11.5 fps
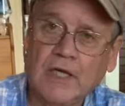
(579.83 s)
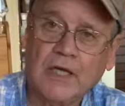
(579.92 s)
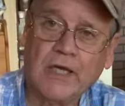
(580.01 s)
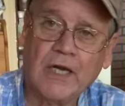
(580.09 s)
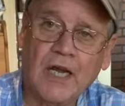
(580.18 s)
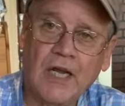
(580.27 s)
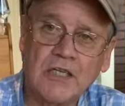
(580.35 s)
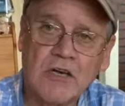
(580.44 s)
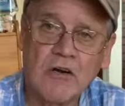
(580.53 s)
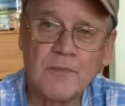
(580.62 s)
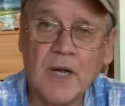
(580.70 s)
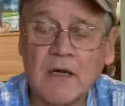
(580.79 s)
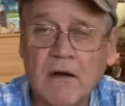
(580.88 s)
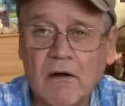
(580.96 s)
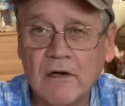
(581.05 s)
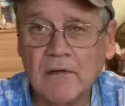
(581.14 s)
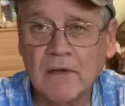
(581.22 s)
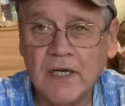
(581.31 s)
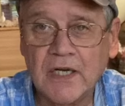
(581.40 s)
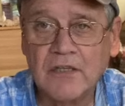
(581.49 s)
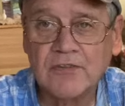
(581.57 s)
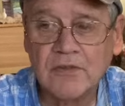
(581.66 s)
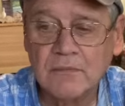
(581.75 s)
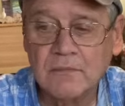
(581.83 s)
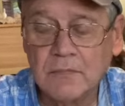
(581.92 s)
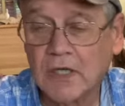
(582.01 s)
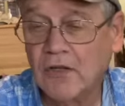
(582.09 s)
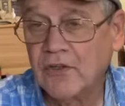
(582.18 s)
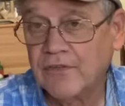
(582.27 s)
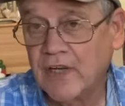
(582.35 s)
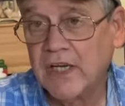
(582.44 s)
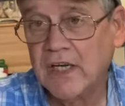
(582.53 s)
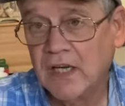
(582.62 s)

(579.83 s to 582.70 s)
can I charge my car in your house? Because if I ain't